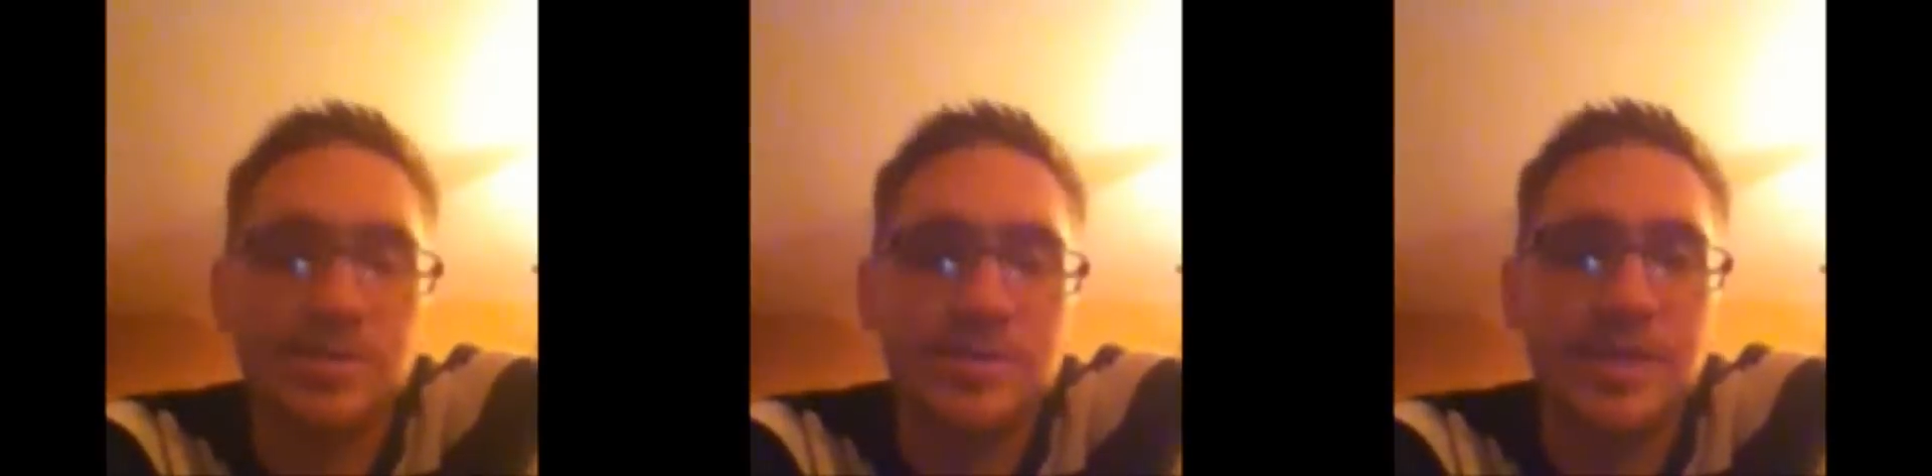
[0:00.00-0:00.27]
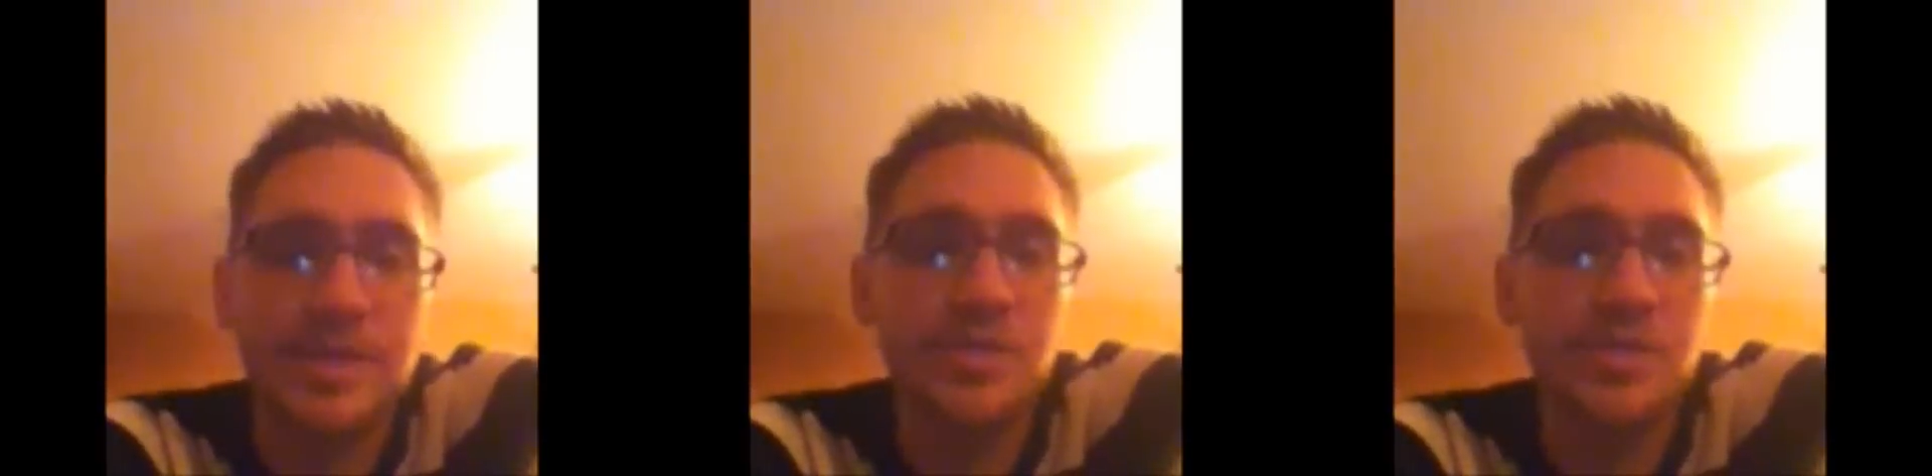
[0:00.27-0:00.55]

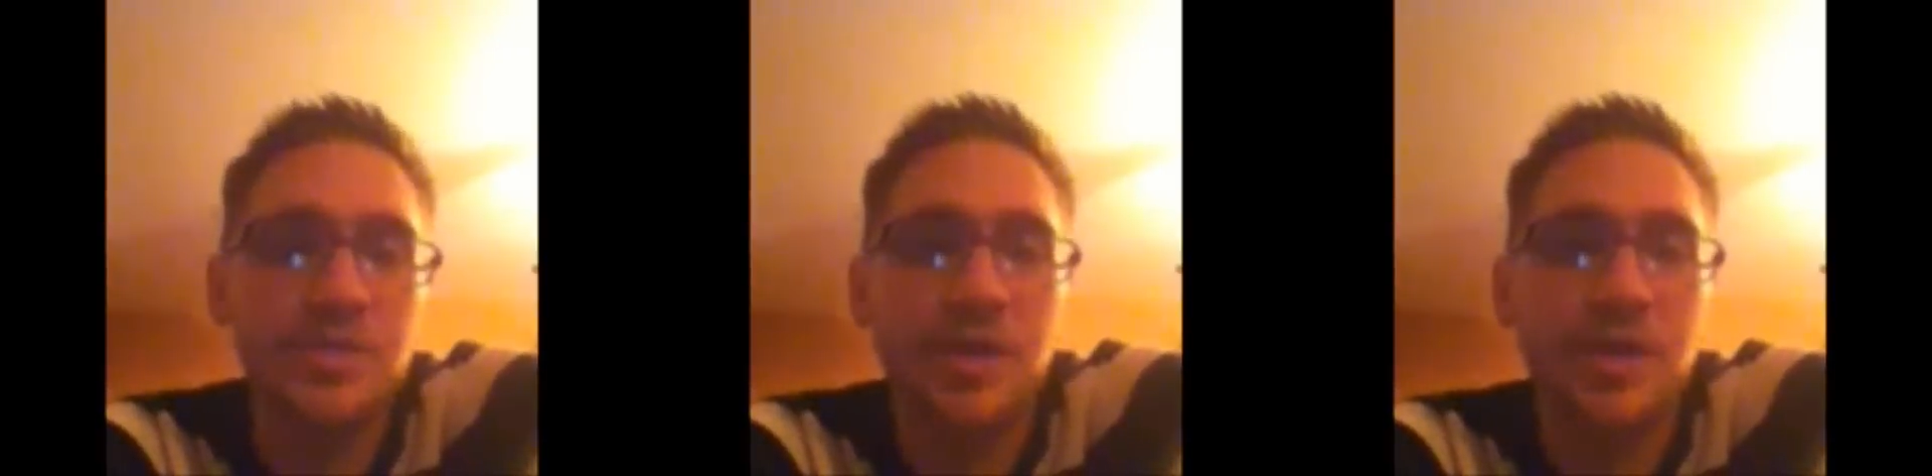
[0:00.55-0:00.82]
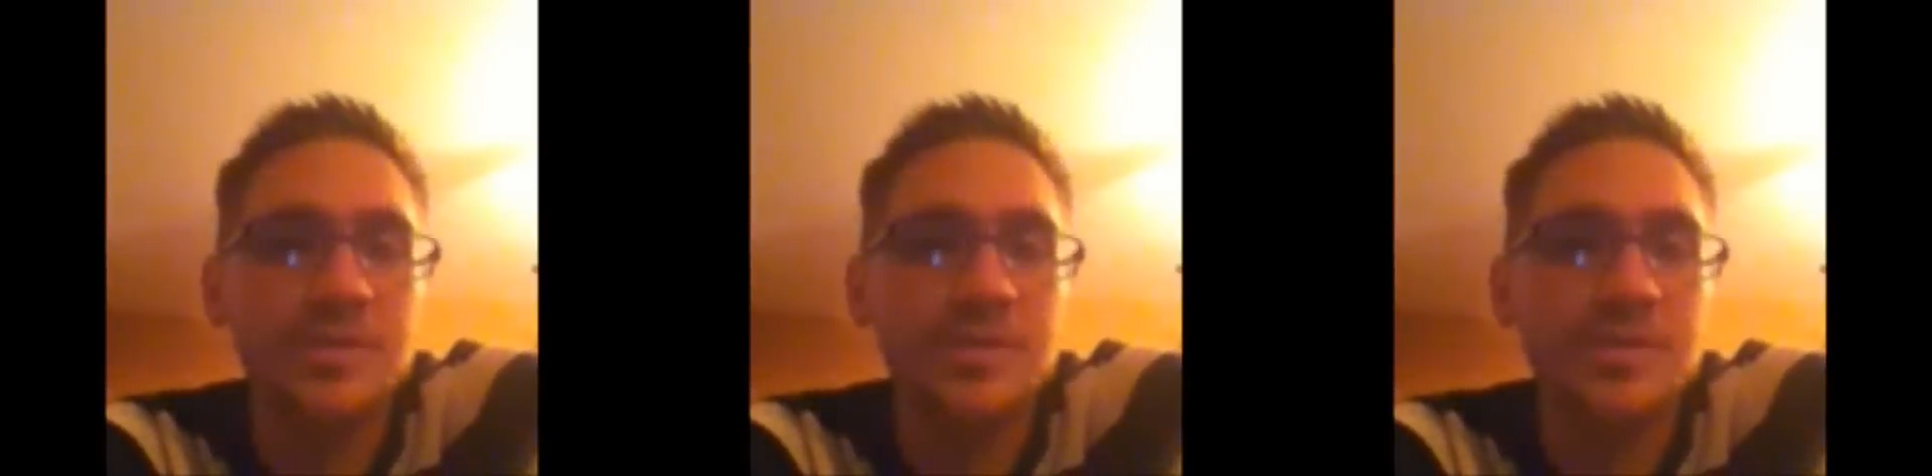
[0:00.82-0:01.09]
gauged you
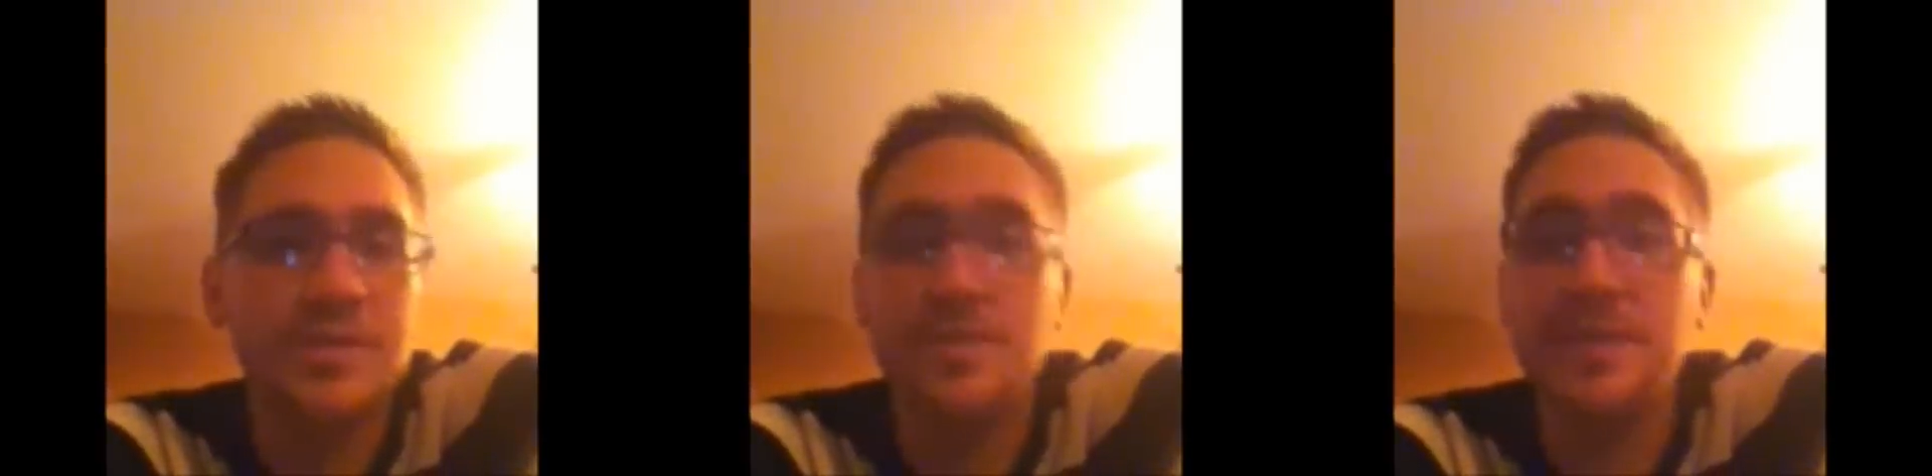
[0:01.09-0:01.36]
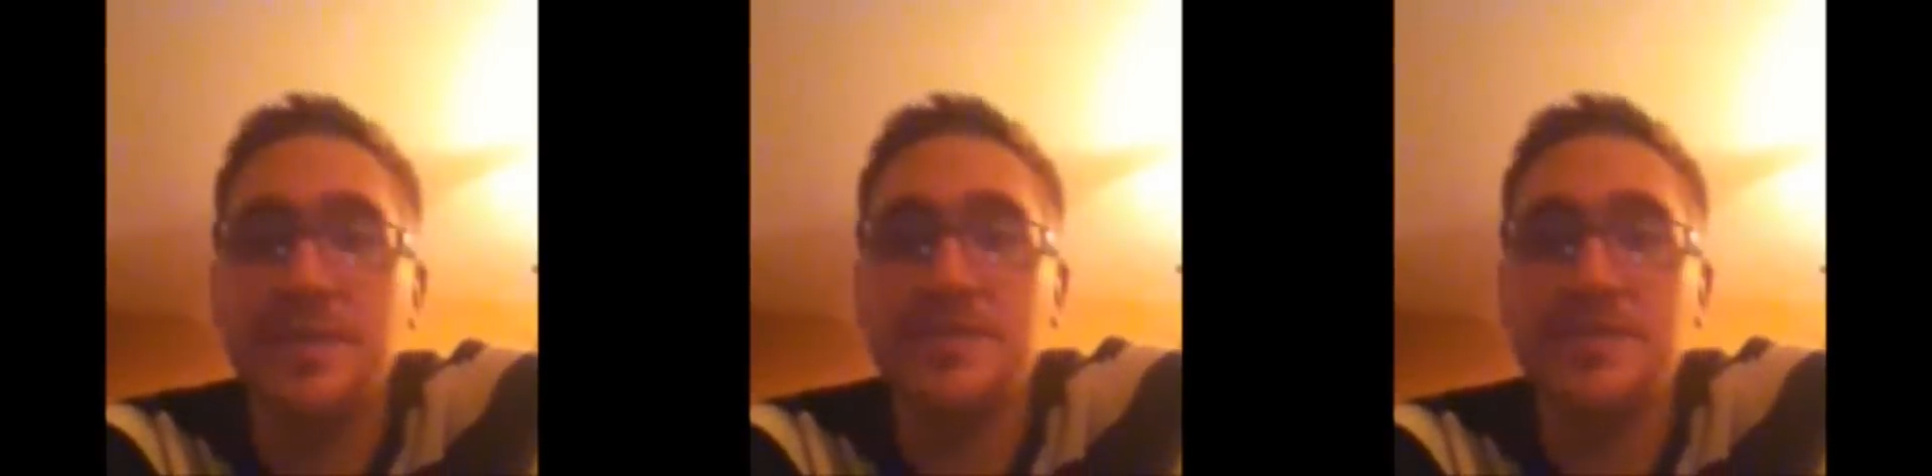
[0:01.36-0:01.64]
on was just
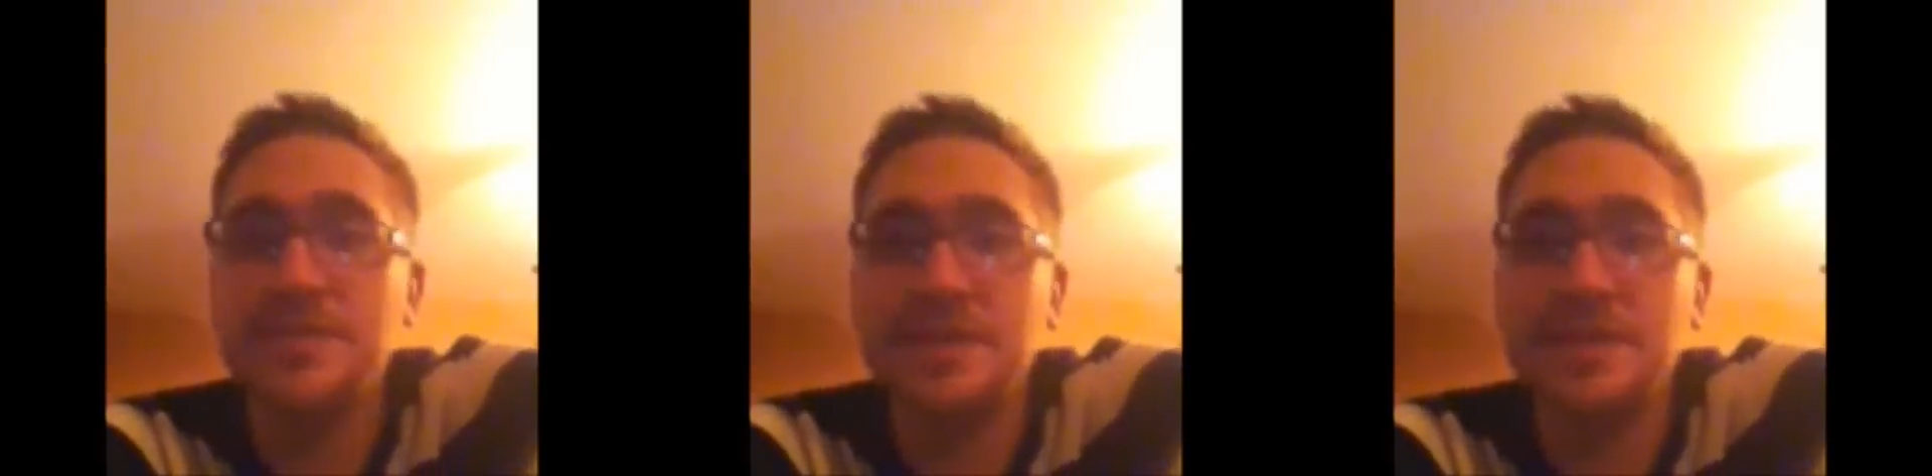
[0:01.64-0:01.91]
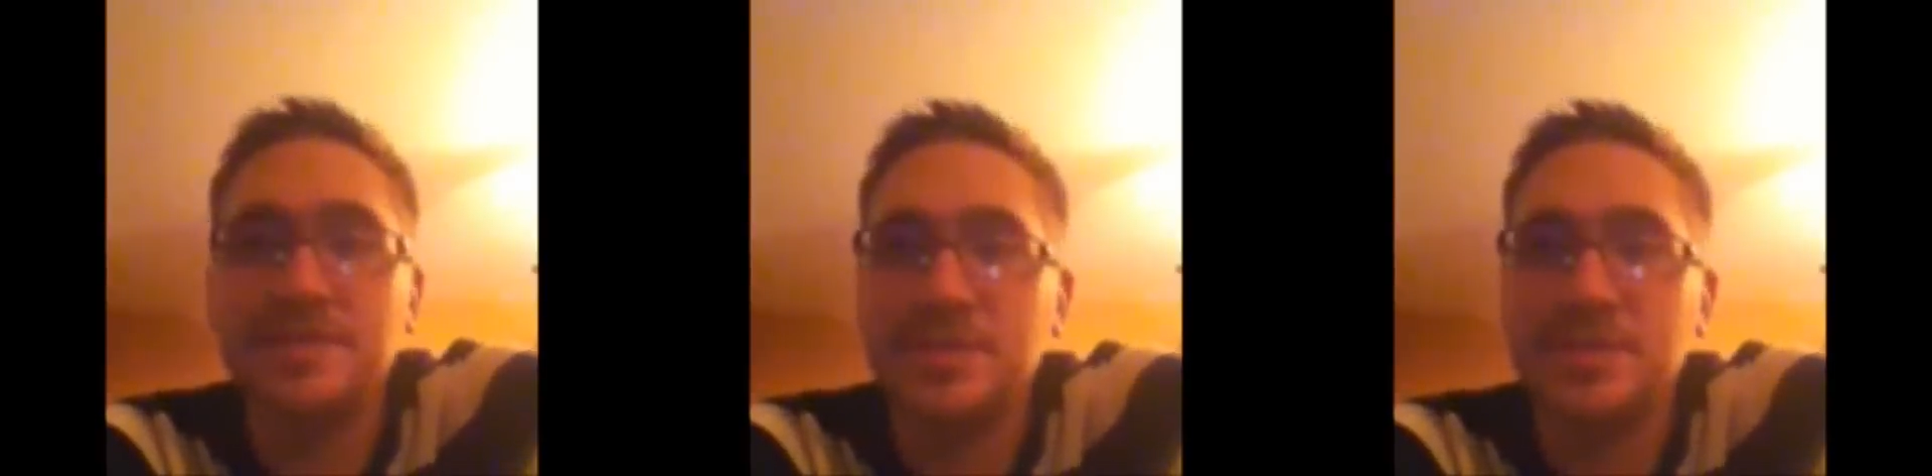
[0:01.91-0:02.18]
basically